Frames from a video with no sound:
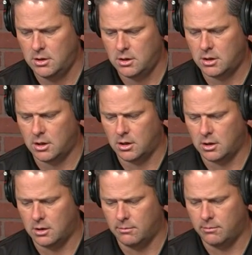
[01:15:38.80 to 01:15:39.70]

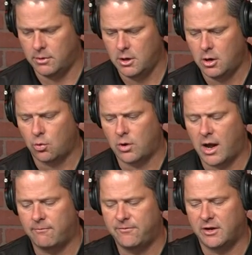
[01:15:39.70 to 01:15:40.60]

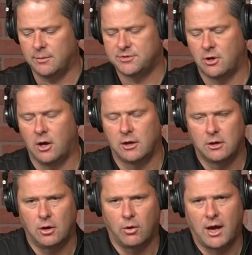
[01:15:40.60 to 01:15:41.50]
Rob Phillips on,
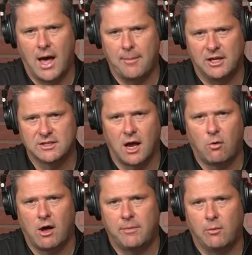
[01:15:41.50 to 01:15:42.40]
you know, comedy's not
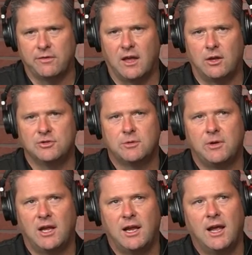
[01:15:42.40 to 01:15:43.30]
quite being what they used to
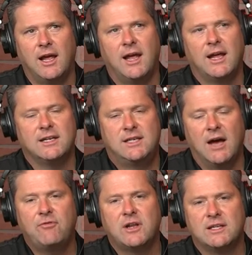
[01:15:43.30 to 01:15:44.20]
be.
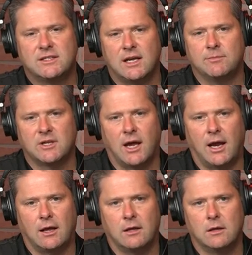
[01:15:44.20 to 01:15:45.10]
Definitely seems
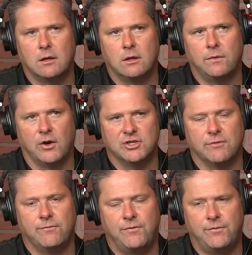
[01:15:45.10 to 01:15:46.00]
like there's a...
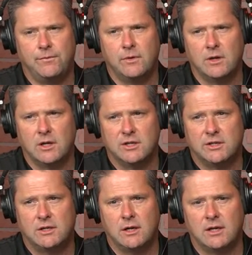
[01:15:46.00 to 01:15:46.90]

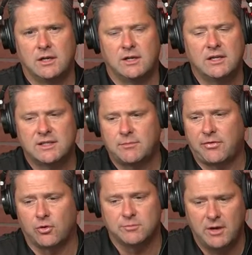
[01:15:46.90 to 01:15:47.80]
It doesn't seem like
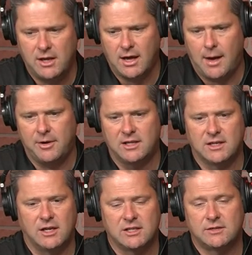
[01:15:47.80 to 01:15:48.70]
there's many comedies,
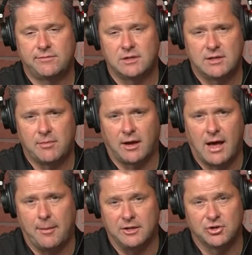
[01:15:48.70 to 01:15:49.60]
and it doesn't seem like
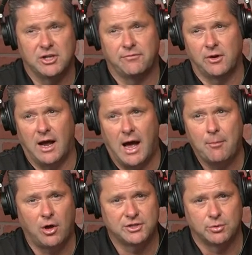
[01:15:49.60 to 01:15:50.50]
comedies are different. Now, I'm
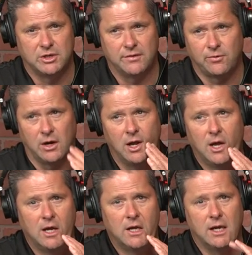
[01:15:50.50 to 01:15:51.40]
also different
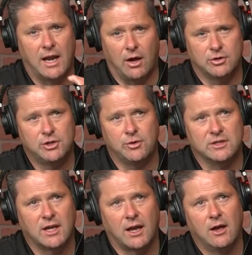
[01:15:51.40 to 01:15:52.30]
now, too.
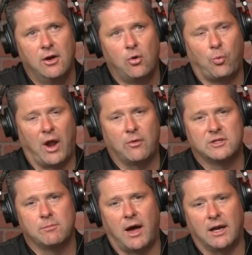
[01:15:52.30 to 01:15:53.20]
It's like when I was
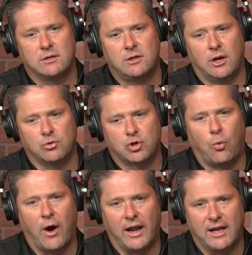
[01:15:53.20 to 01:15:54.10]
in my, you know,
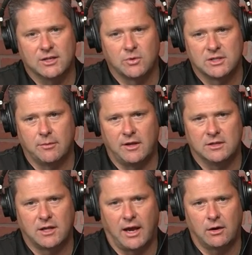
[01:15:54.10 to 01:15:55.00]
20s, when some of
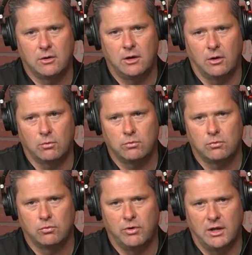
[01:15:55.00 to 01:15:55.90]
these, like, you know,
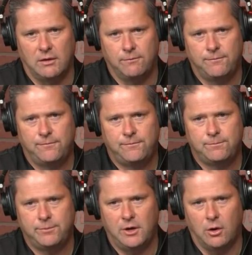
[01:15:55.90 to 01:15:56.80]
really,
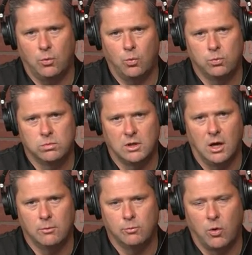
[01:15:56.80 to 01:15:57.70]
you know,
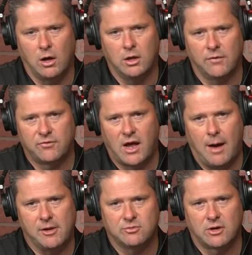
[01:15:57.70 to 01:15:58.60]
well-loved
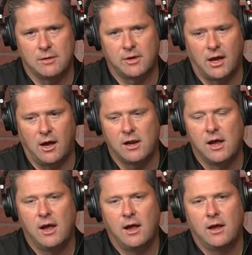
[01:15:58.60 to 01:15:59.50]
comedies were coming out,
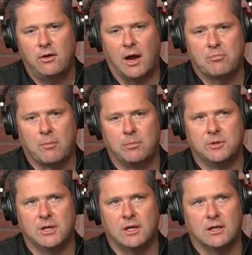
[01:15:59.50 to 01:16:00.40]
you know, I
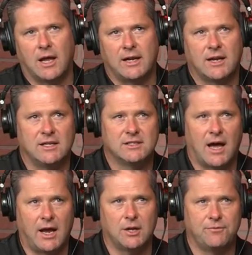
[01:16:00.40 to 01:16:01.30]
probably liked a
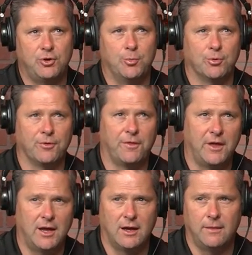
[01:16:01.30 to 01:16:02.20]
style of humor
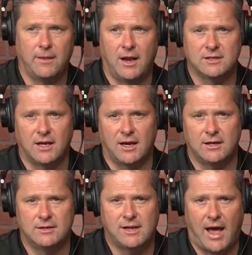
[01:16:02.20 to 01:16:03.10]
then that as a
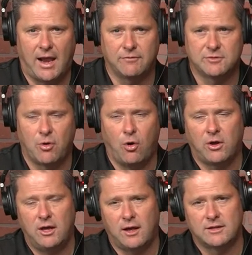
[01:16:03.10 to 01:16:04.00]
dad of small
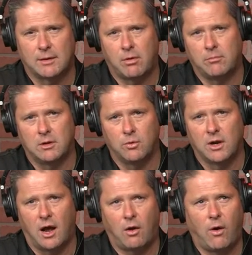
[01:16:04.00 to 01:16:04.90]
kids, I probably would
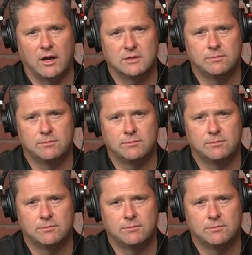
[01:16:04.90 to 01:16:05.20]
not quite as,